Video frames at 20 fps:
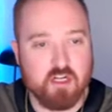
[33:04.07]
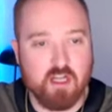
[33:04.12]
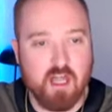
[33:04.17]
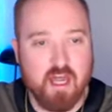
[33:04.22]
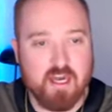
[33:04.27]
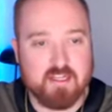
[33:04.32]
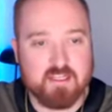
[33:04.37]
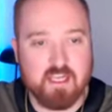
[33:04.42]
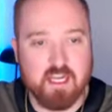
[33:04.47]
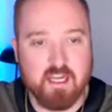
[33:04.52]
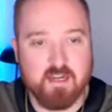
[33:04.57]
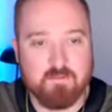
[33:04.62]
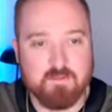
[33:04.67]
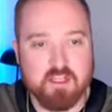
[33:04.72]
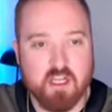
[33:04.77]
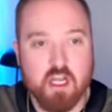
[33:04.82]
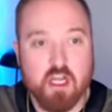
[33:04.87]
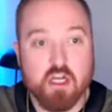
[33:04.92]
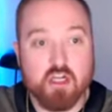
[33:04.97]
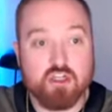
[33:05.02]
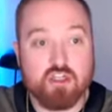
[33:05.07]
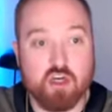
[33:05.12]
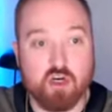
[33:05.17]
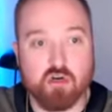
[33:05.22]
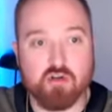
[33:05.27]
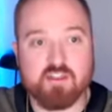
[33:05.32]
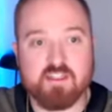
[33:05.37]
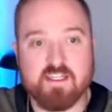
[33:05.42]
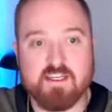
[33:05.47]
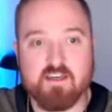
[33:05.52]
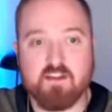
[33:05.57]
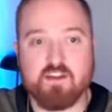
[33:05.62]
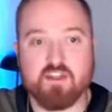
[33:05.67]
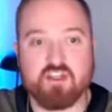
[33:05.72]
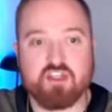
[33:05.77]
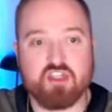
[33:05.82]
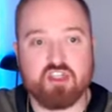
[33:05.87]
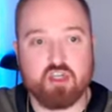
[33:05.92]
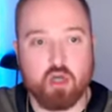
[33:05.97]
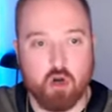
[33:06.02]
a lot of times turns into the
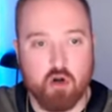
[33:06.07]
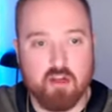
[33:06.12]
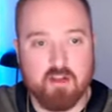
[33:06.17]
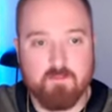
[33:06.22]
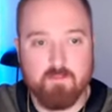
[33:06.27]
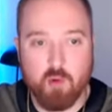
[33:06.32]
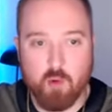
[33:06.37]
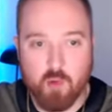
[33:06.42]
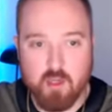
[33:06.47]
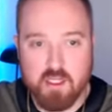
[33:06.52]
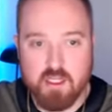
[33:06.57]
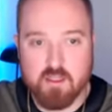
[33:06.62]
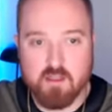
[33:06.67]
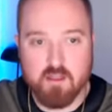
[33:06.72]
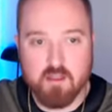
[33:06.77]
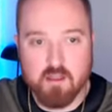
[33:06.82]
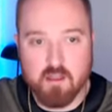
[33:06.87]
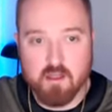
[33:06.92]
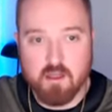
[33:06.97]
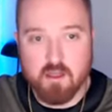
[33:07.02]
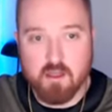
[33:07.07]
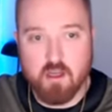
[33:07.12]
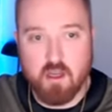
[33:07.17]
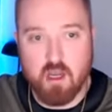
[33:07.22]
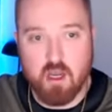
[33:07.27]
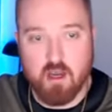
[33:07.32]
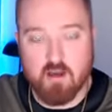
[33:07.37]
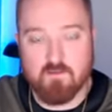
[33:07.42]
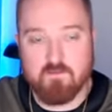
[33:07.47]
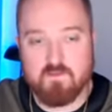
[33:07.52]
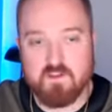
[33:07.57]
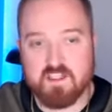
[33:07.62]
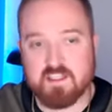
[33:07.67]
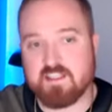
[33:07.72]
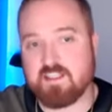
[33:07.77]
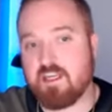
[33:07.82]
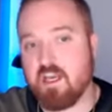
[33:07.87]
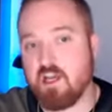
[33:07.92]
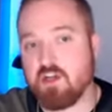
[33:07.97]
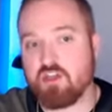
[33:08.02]
starting point of
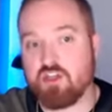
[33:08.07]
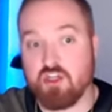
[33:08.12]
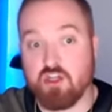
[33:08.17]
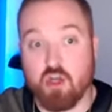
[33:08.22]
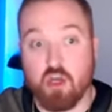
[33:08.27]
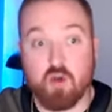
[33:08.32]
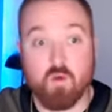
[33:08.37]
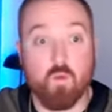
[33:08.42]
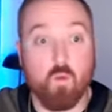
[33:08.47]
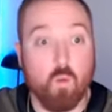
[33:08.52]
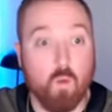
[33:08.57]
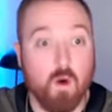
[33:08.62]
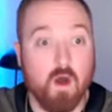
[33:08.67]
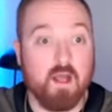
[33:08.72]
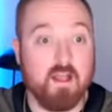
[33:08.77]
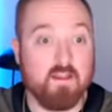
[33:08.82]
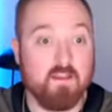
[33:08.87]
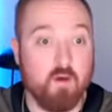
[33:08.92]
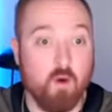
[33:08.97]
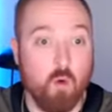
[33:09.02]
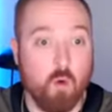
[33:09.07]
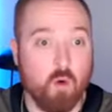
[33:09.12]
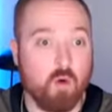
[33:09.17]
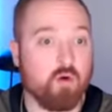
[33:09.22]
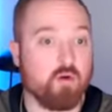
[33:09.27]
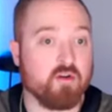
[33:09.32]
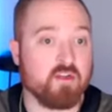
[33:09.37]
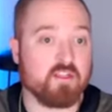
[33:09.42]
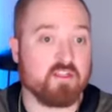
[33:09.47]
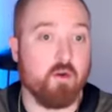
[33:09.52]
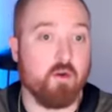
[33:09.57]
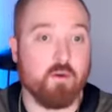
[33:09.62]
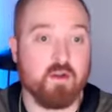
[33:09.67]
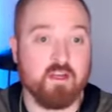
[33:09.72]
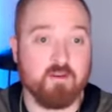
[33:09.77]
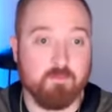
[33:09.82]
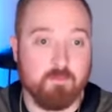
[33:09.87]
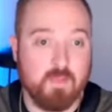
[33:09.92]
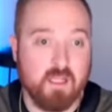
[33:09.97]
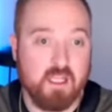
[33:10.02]
discussion on what the order is going
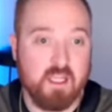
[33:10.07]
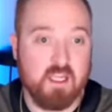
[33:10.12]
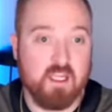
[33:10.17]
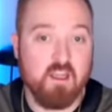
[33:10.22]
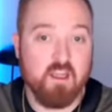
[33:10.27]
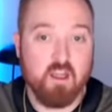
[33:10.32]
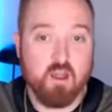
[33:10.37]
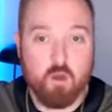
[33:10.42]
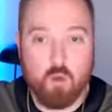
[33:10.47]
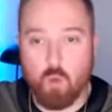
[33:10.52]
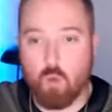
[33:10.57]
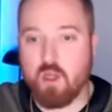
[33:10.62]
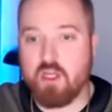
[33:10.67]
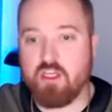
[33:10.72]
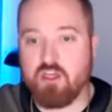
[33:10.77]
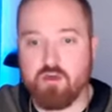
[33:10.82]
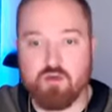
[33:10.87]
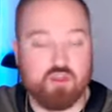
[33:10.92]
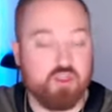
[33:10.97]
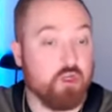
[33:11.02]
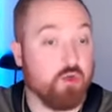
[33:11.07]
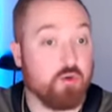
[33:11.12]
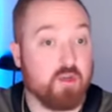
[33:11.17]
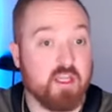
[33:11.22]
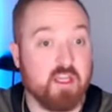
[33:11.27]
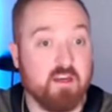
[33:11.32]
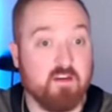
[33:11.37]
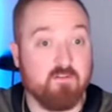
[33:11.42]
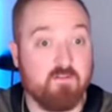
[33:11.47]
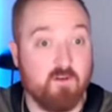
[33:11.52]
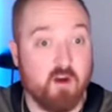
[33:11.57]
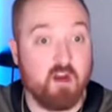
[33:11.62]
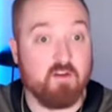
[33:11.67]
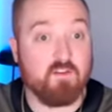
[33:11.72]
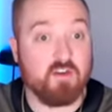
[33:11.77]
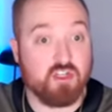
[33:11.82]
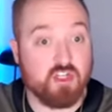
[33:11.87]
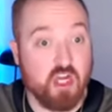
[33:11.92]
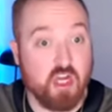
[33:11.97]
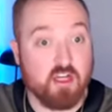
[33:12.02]
to be when you do get in front of
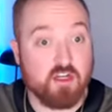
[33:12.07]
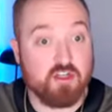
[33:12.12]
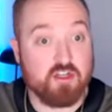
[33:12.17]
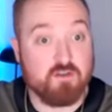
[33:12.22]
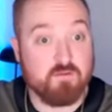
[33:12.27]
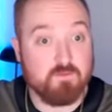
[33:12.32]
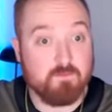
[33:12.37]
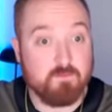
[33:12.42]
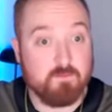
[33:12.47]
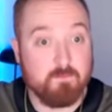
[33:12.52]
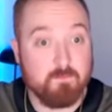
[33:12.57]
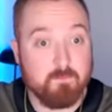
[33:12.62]
a judge.